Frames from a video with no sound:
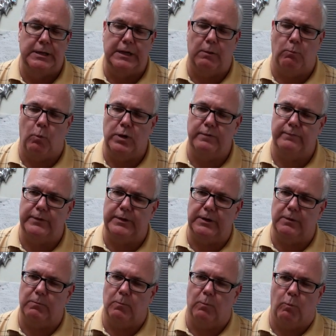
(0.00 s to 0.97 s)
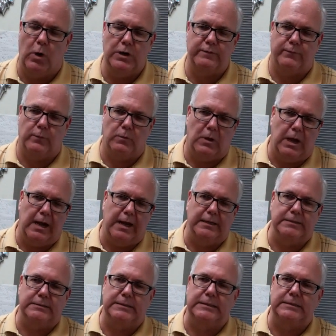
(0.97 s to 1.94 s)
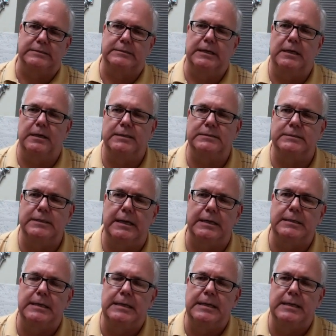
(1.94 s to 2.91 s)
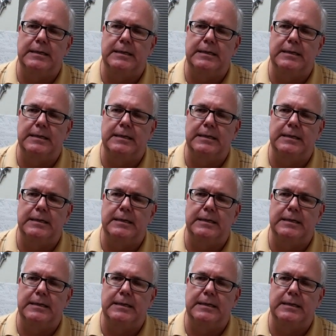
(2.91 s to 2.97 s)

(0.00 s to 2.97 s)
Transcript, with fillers: In one of their wonderful lines, they tell us that